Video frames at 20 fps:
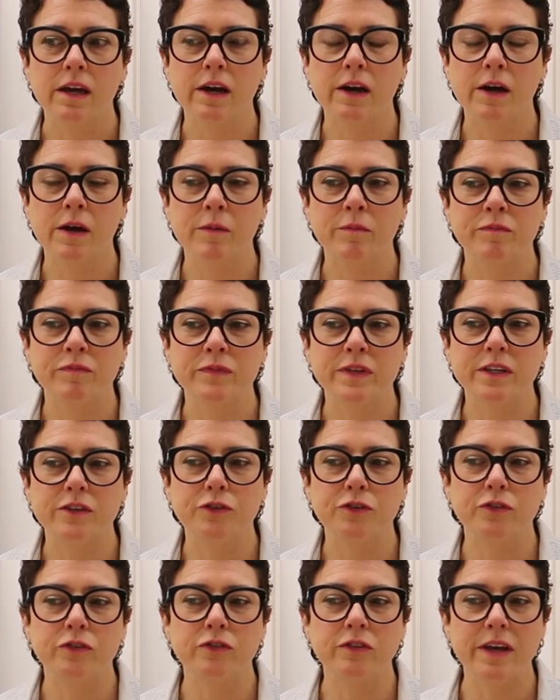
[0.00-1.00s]
um,
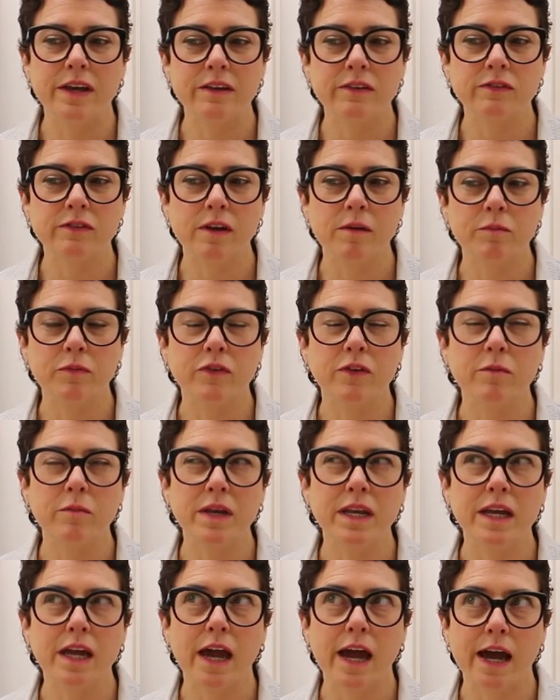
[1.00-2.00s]
you say some,
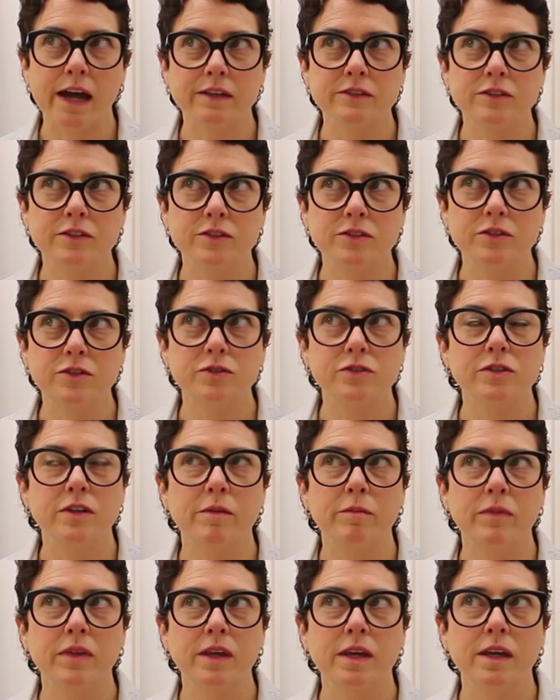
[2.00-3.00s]
somebody asks you
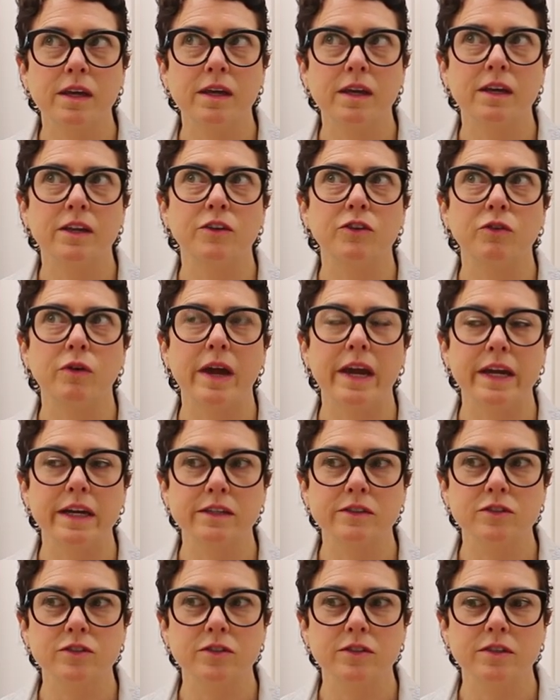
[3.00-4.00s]
something and you
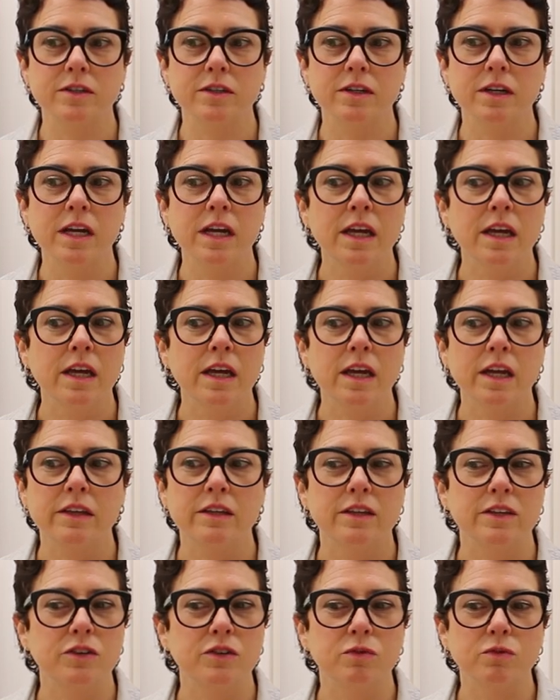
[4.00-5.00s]
answer,
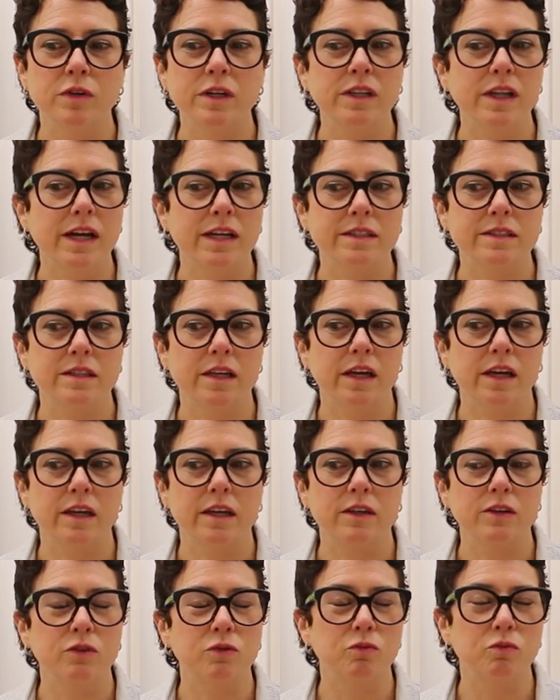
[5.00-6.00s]
and then you realize
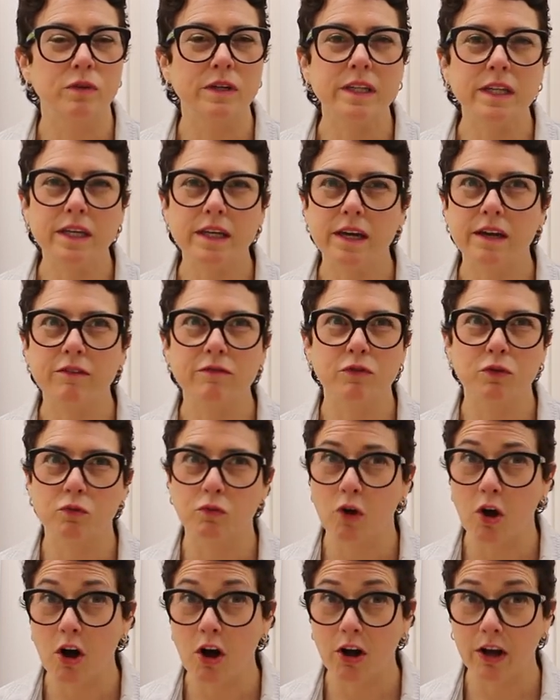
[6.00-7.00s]
like you really gave the
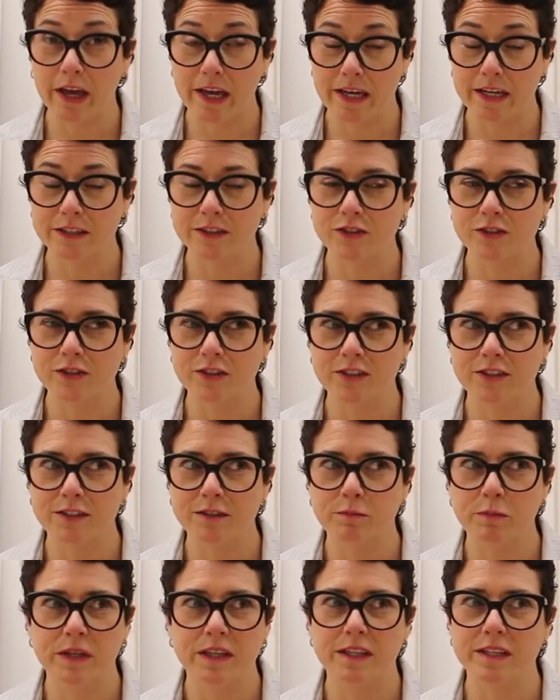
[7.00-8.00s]
wrong
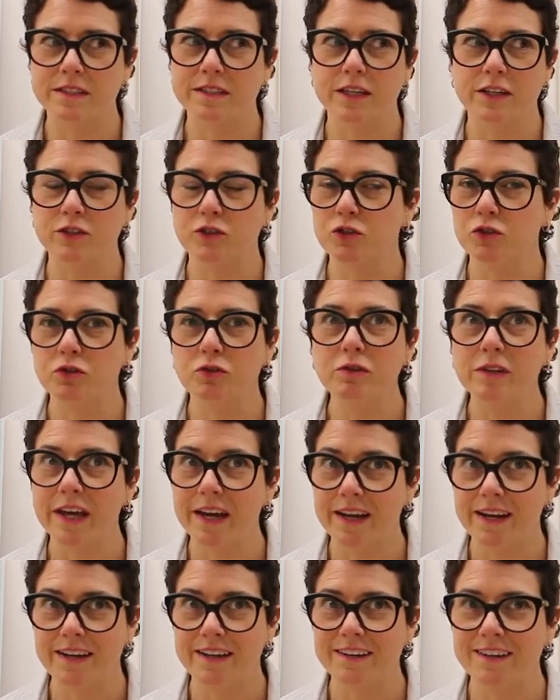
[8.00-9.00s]
answer, but it's like too
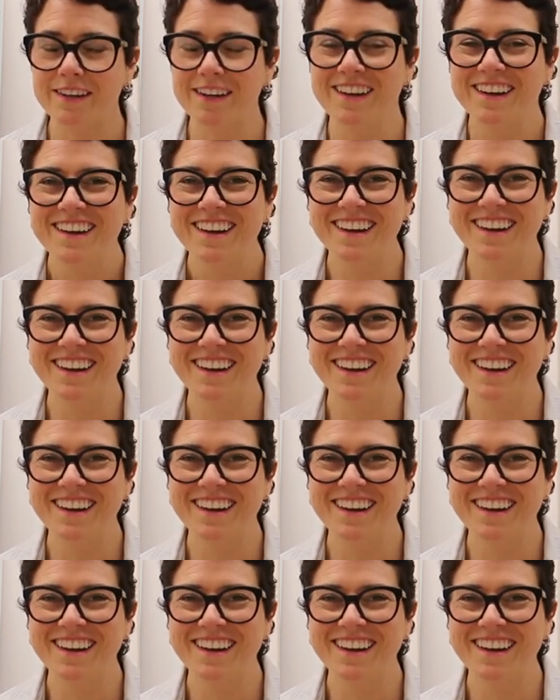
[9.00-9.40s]
late.